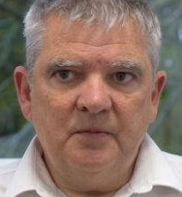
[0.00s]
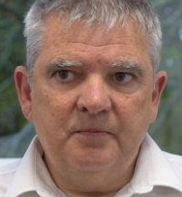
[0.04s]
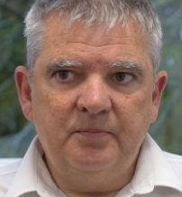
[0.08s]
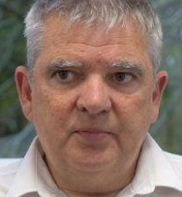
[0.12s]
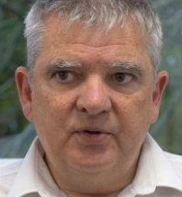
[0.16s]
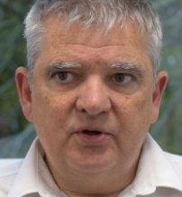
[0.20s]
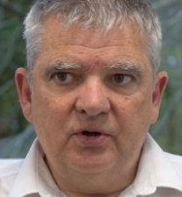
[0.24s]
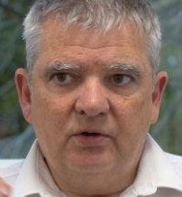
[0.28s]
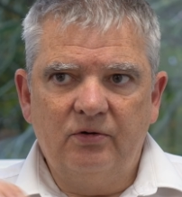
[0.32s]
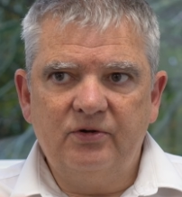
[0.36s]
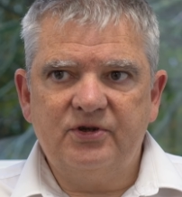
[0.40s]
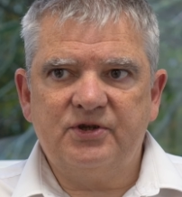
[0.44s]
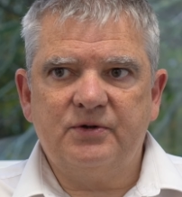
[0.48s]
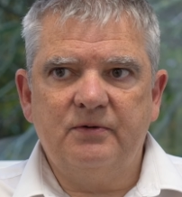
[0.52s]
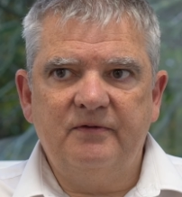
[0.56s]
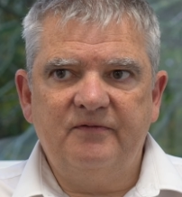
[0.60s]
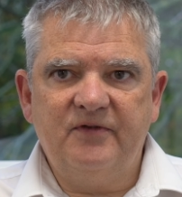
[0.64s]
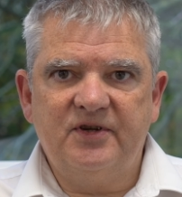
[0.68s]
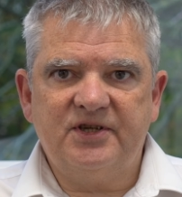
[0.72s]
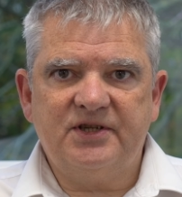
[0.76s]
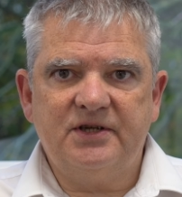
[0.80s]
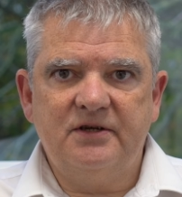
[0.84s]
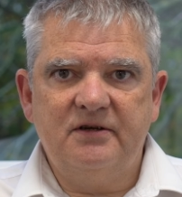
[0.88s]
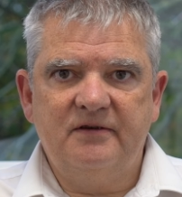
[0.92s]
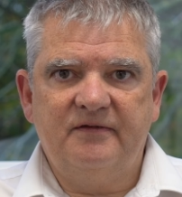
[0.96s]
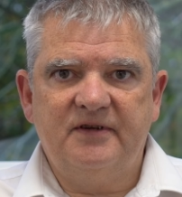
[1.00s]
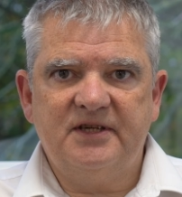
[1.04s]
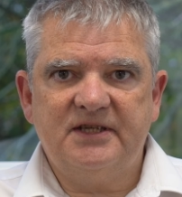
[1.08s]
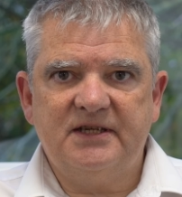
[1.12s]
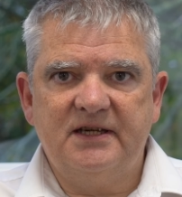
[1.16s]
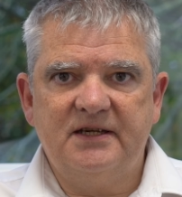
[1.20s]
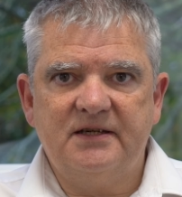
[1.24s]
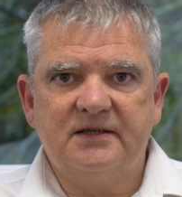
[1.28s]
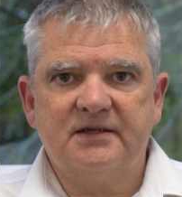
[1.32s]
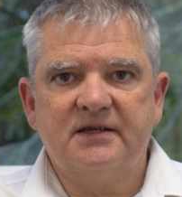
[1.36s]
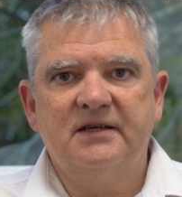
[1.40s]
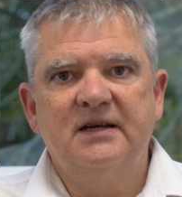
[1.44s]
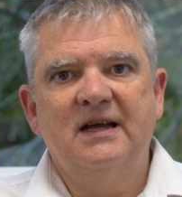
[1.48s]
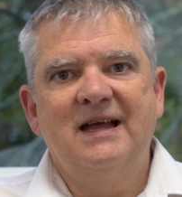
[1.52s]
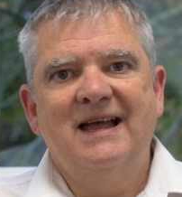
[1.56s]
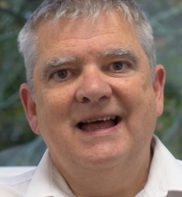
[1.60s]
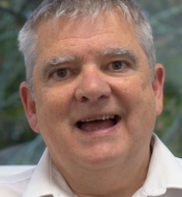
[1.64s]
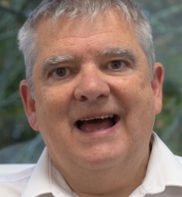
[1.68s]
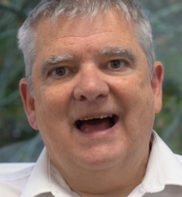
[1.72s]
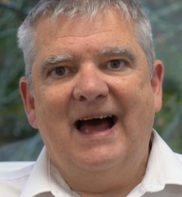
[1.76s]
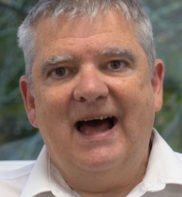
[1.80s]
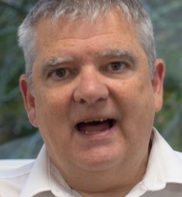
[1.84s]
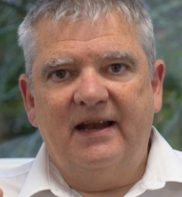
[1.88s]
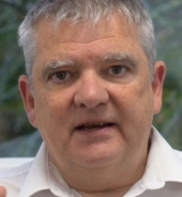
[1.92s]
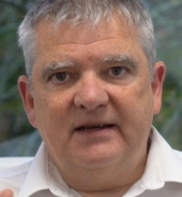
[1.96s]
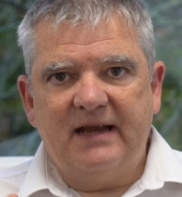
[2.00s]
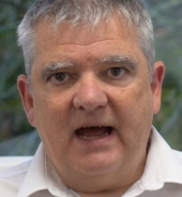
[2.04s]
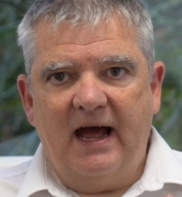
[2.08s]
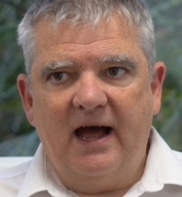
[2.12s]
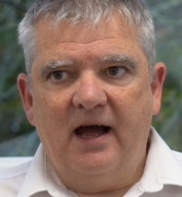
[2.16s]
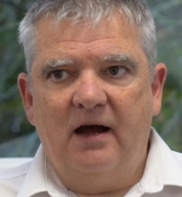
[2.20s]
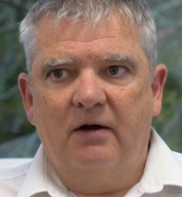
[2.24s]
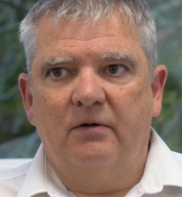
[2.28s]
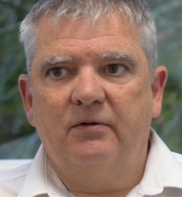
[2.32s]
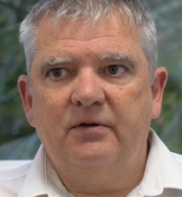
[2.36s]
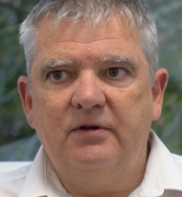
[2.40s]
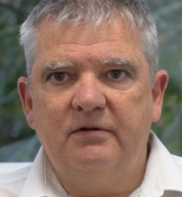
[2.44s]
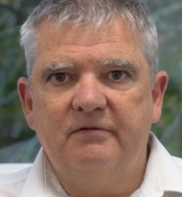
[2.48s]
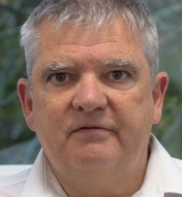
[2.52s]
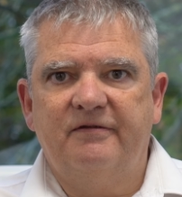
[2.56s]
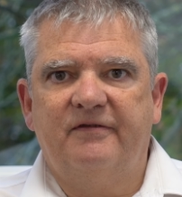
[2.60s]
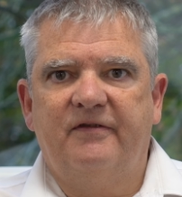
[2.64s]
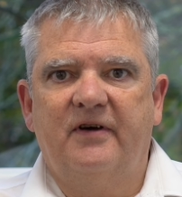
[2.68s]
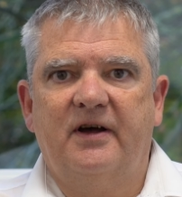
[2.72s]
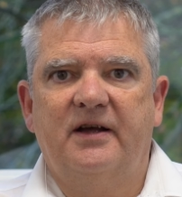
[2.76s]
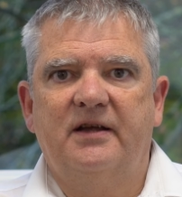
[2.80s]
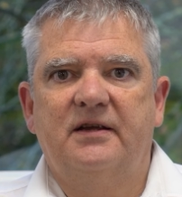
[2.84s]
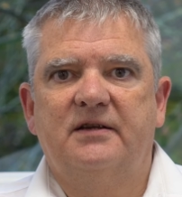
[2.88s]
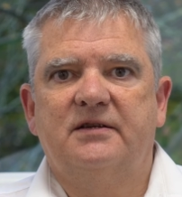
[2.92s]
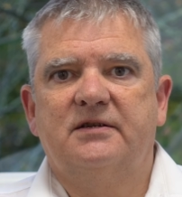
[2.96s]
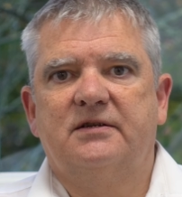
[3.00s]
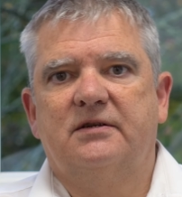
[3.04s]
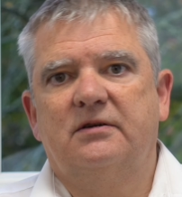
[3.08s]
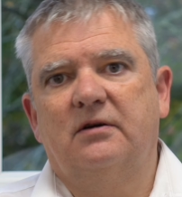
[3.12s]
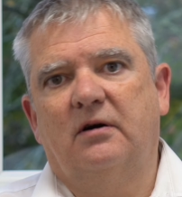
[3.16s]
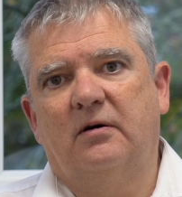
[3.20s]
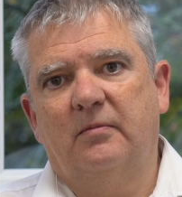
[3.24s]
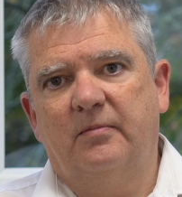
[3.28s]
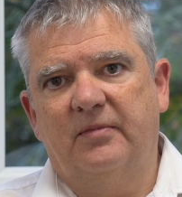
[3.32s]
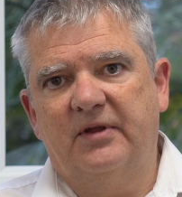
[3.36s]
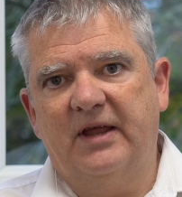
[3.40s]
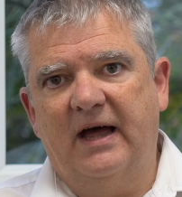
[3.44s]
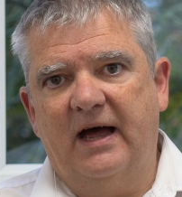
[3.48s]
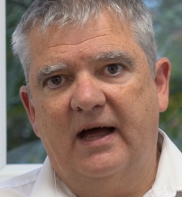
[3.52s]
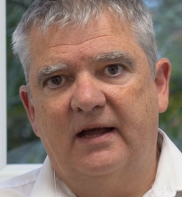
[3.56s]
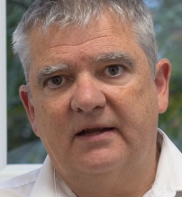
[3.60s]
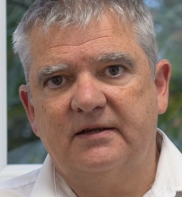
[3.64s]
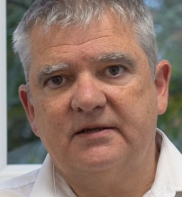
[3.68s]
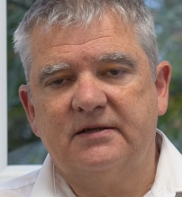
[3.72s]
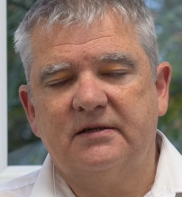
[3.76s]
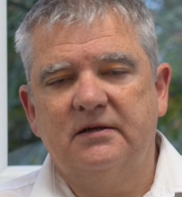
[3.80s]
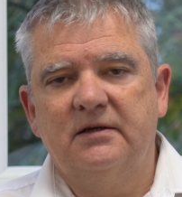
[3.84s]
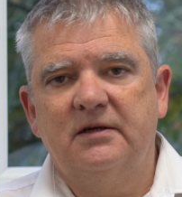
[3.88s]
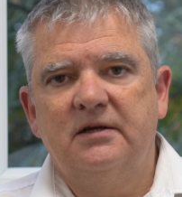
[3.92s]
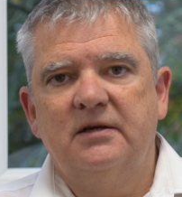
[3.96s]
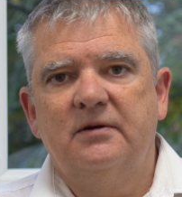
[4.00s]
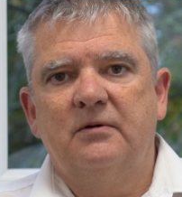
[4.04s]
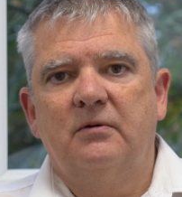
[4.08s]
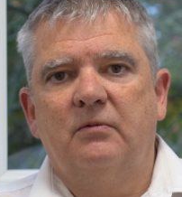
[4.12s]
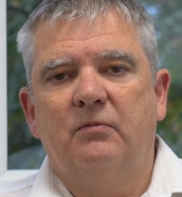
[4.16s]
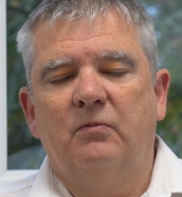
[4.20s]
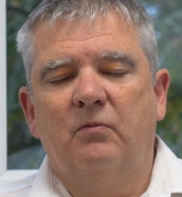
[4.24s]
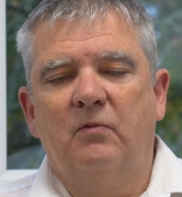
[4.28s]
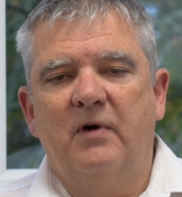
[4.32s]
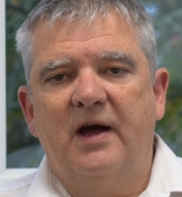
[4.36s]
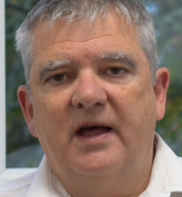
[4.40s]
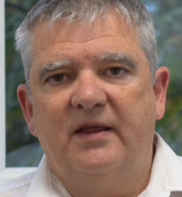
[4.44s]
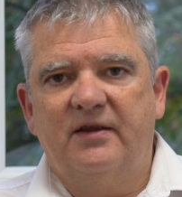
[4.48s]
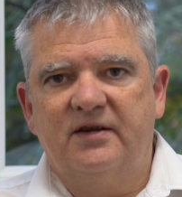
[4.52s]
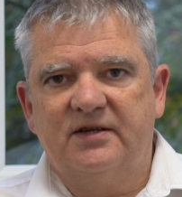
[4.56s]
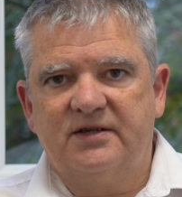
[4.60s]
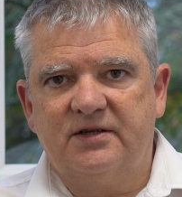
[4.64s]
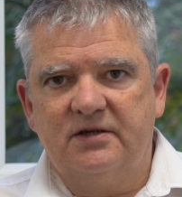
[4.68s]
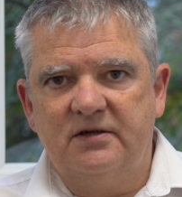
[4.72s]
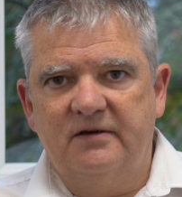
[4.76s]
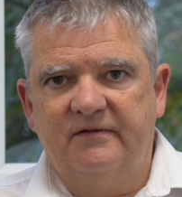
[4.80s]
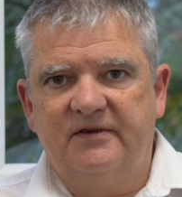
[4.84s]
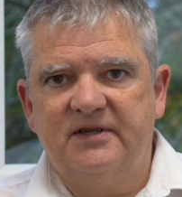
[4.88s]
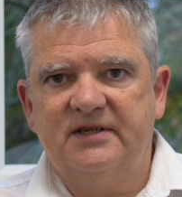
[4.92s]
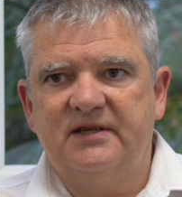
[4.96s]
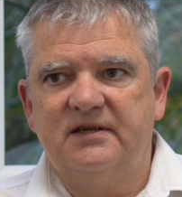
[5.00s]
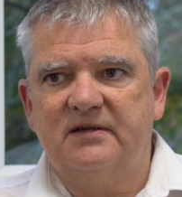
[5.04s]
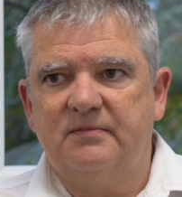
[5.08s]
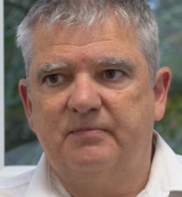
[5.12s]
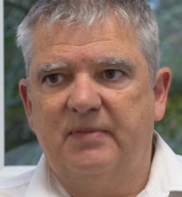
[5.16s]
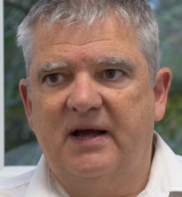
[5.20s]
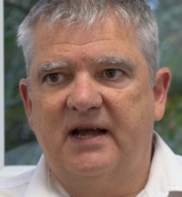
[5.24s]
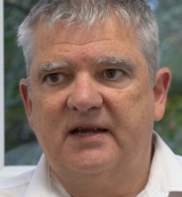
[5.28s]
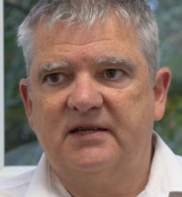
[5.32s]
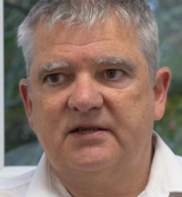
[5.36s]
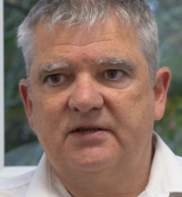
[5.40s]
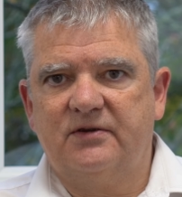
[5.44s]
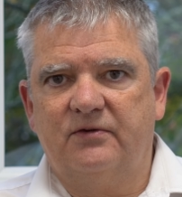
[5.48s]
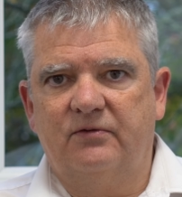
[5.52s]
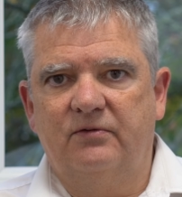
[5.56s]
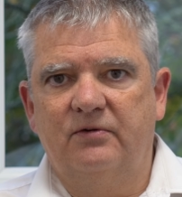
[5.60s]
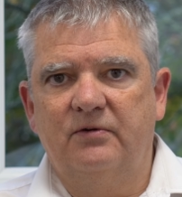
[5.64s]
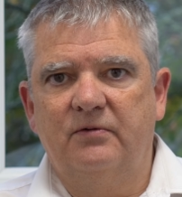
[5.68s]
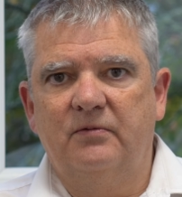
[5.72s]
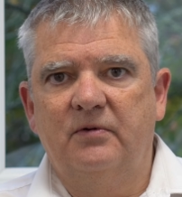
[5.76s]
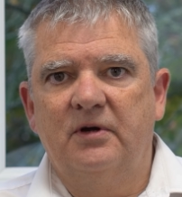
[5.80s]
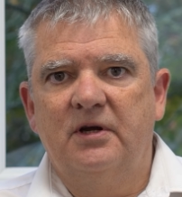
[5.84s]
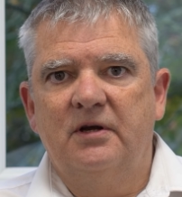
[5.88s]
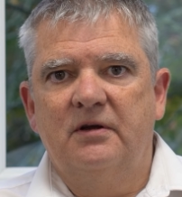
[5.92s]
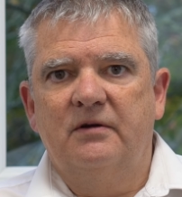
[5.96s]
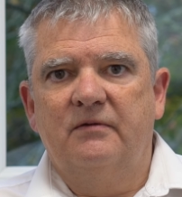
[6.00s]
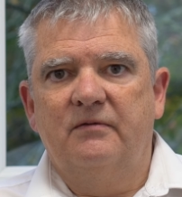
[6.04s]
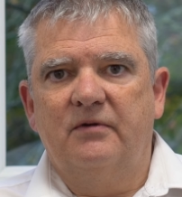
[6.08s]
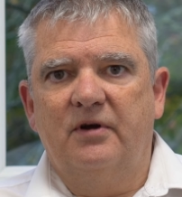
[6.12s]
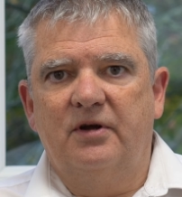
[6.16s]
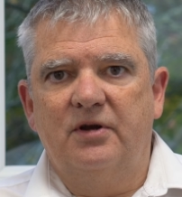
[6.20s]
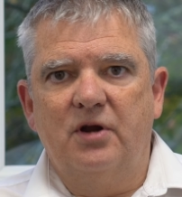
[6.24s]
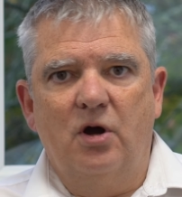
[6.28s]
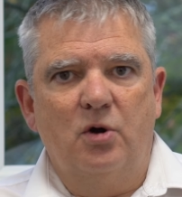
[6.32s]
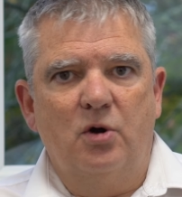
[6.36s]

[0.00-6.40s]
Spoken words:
but also of the services and how you fire stop that where the services pass through an